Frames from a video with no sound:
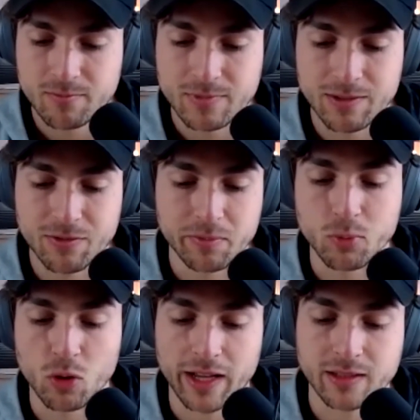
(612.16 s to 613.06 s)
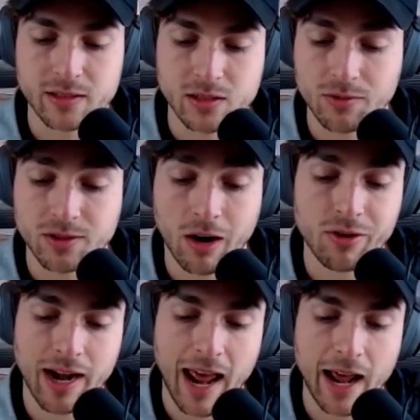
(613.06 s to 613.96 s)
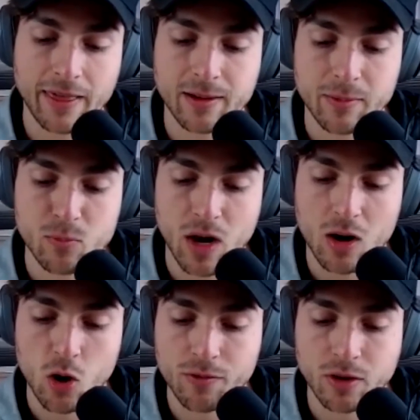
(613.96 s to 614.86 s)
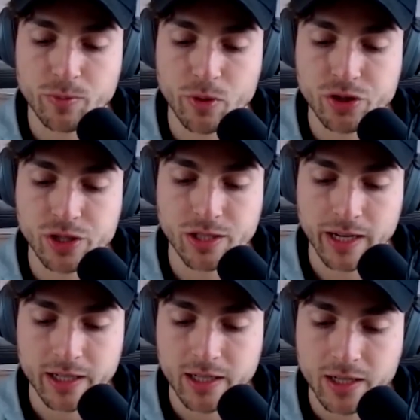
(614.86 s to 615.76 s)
different people in like self-discovery. And I think a lot of entrepreneurs just like,